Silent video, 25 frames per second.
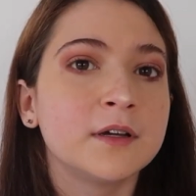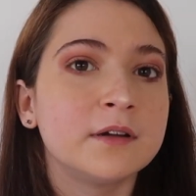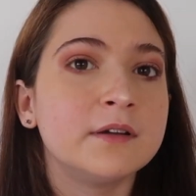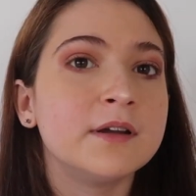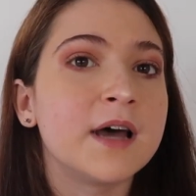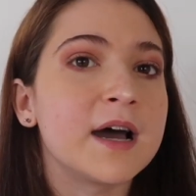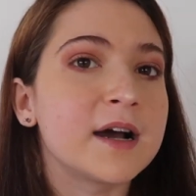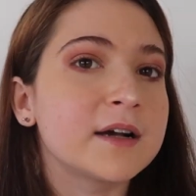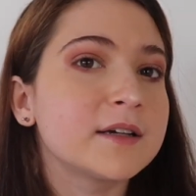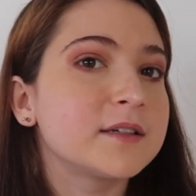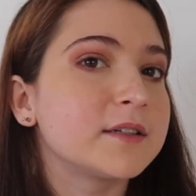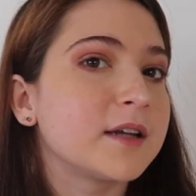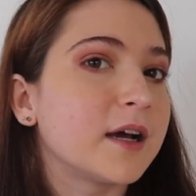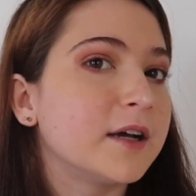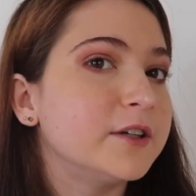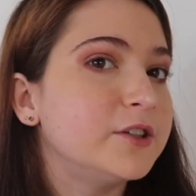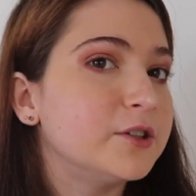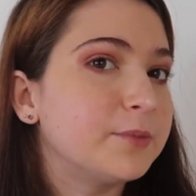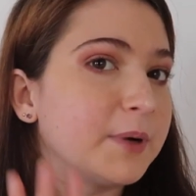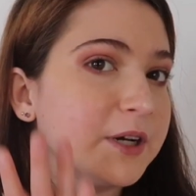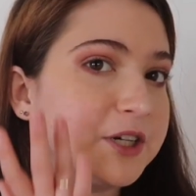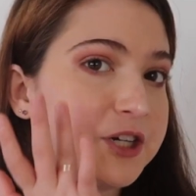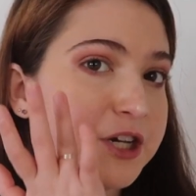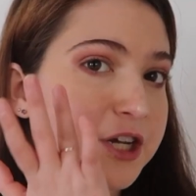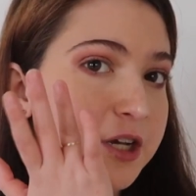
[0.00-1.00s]
Next, I
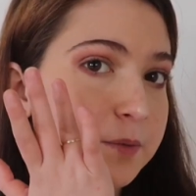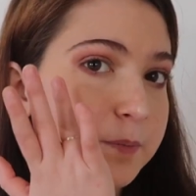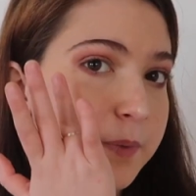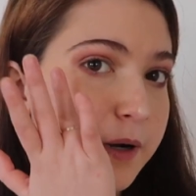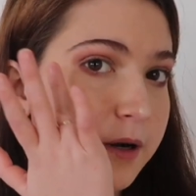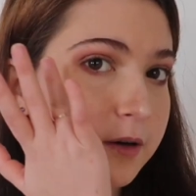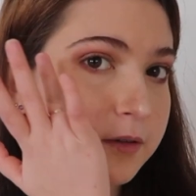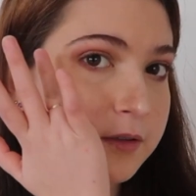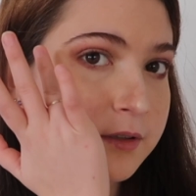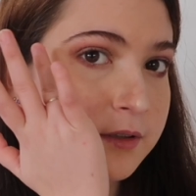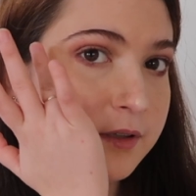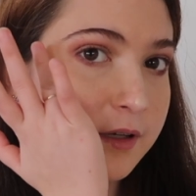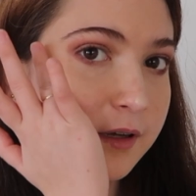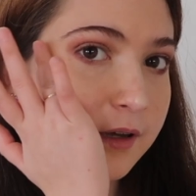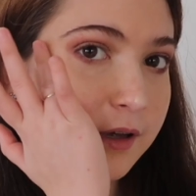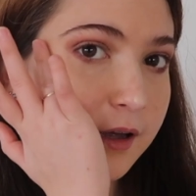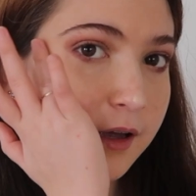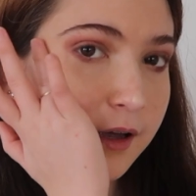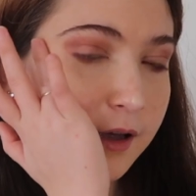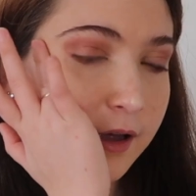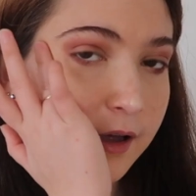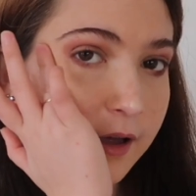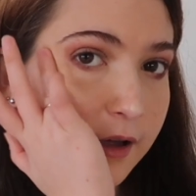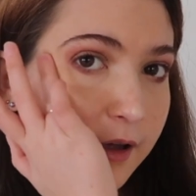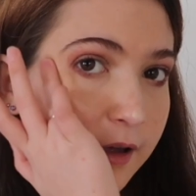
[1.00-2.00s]
do my cheekbone.
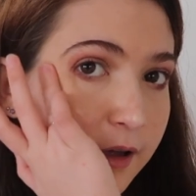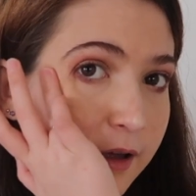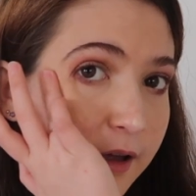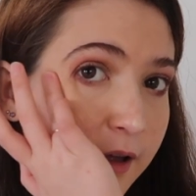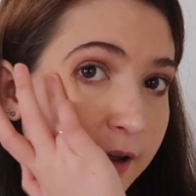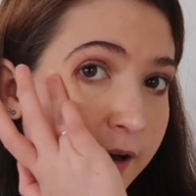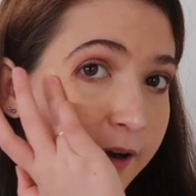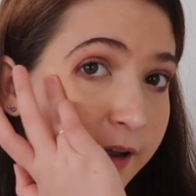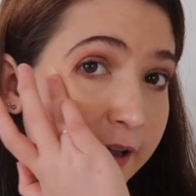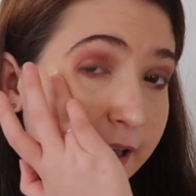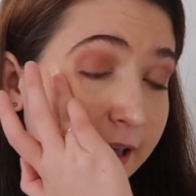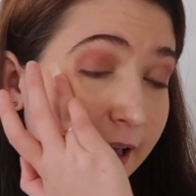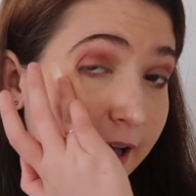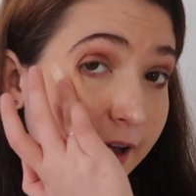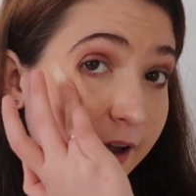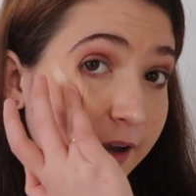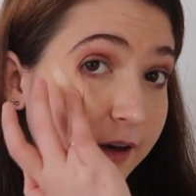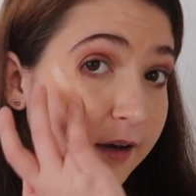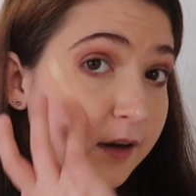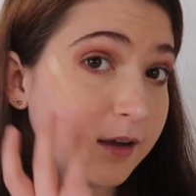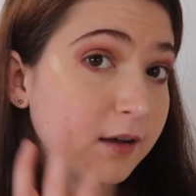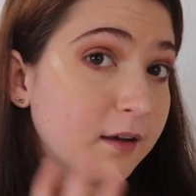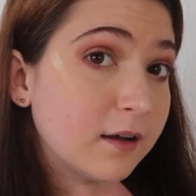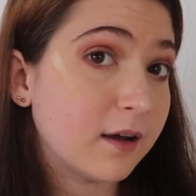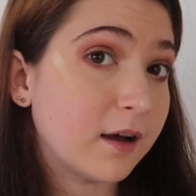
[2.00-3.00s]
And
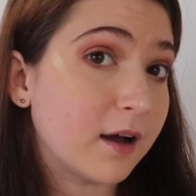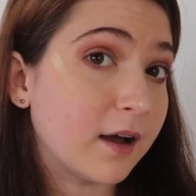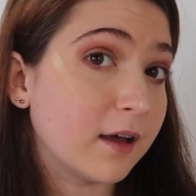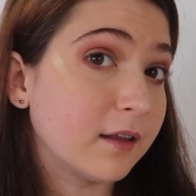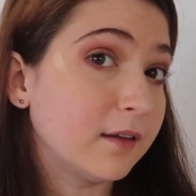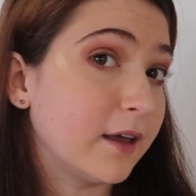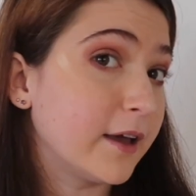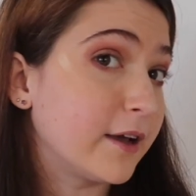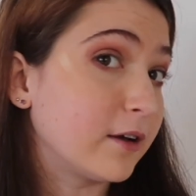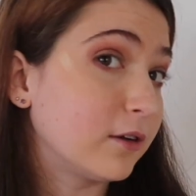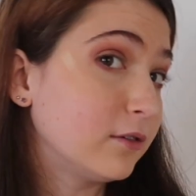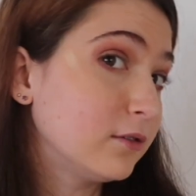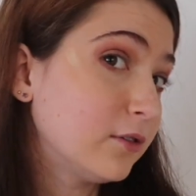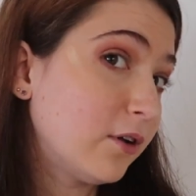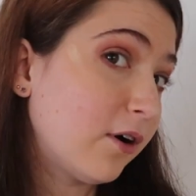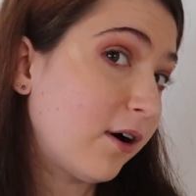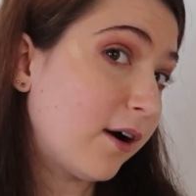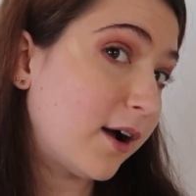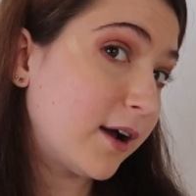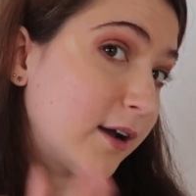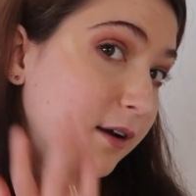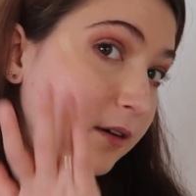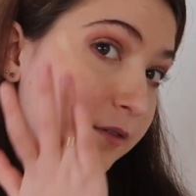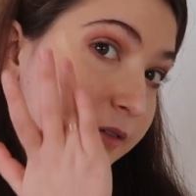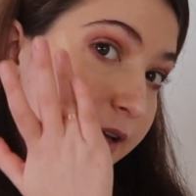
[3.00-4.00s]
again, I like a
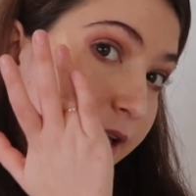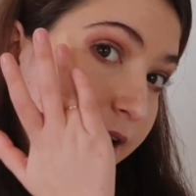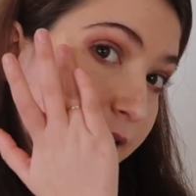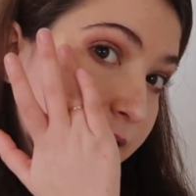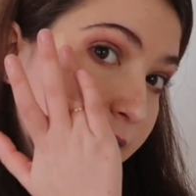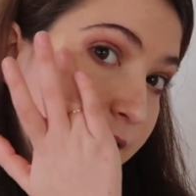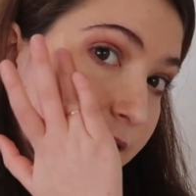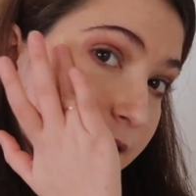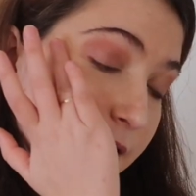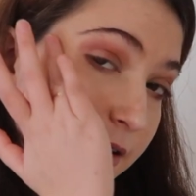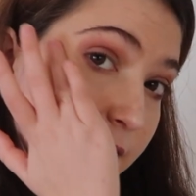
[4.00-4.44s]
lot of it.